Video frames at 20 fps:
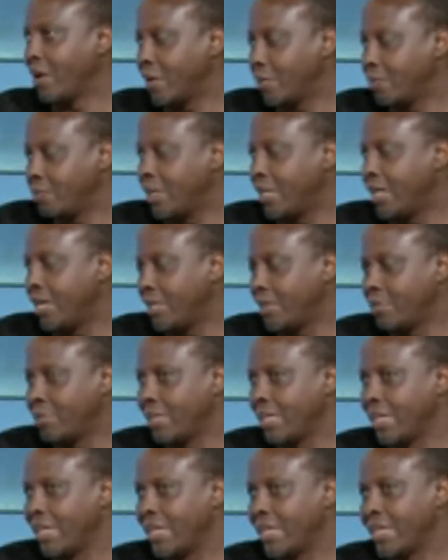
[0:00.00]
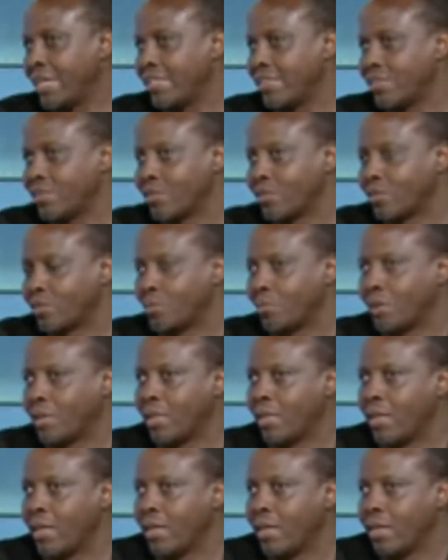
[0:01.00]
being at the beginning, it's got to be
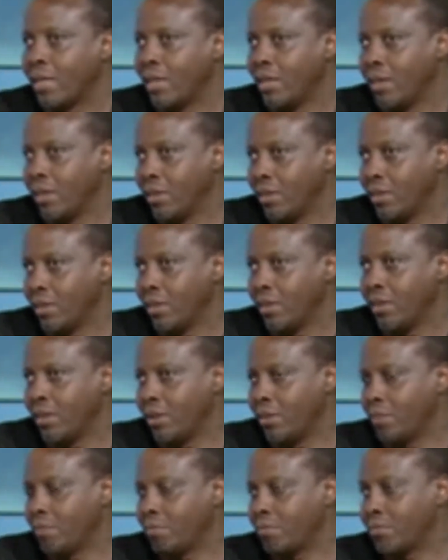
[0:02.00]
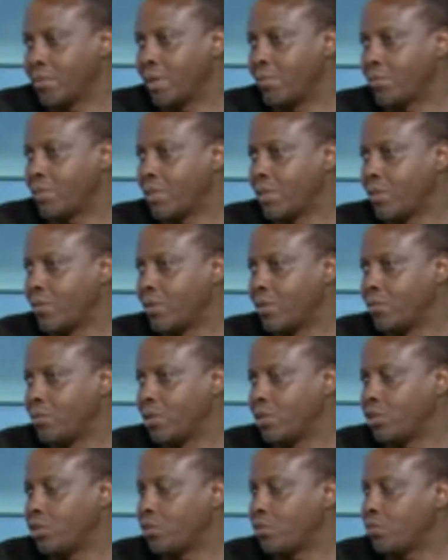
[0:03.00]
something we
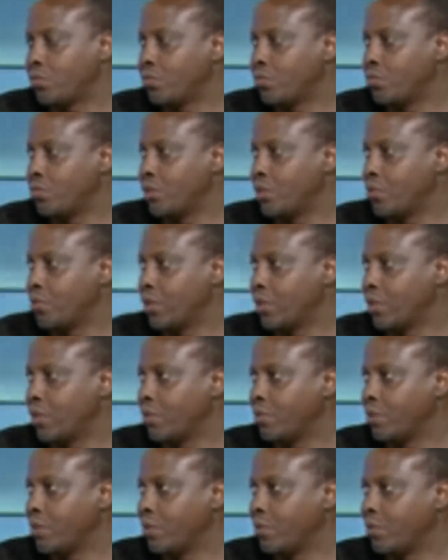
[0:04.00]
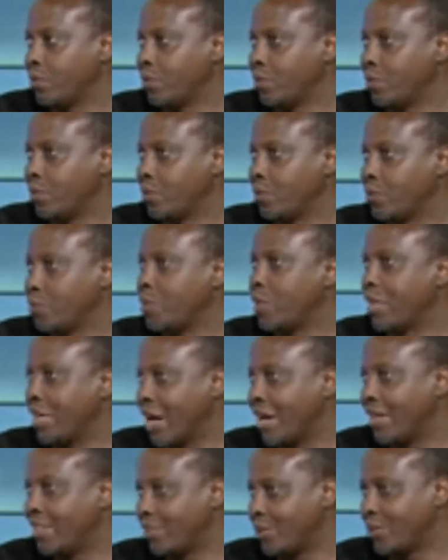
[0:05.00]
will be
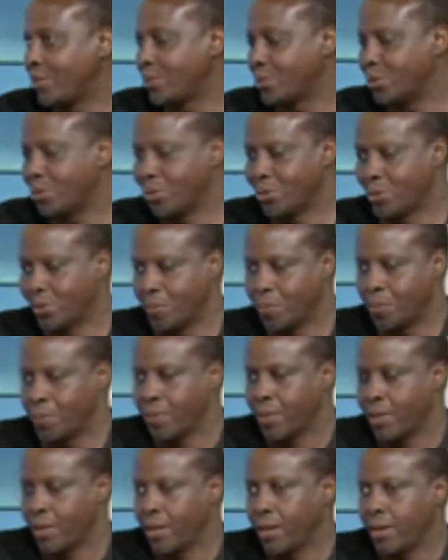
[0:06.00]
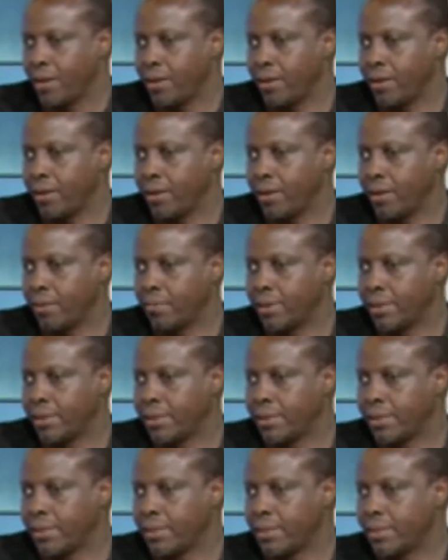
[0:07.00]
hard to do.
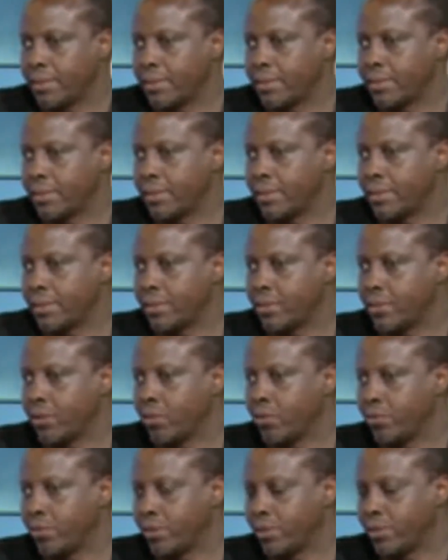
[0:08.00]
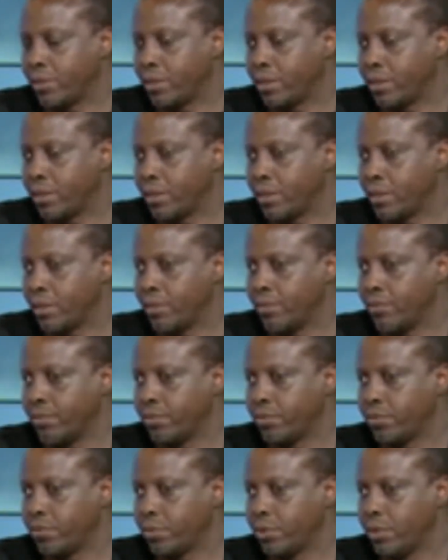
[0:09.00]
But it's obvious that
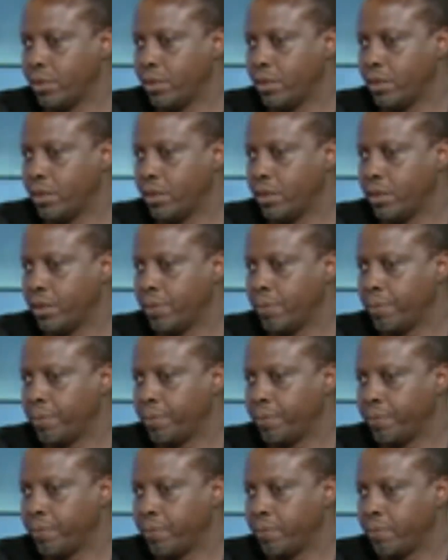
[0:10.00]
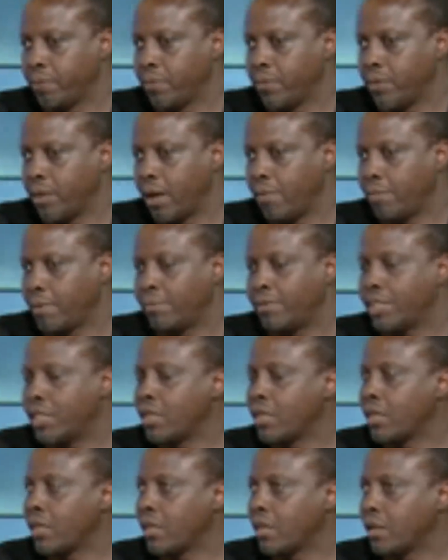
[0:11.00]
if we, I'm
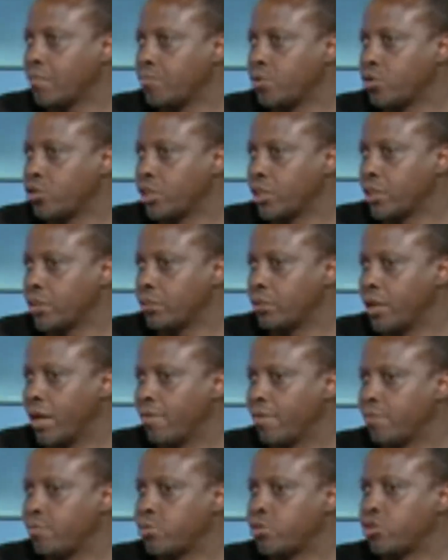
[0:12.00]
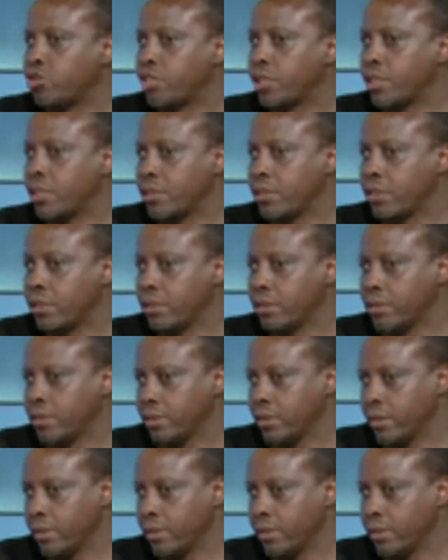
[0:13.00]
taking a project. We have a project in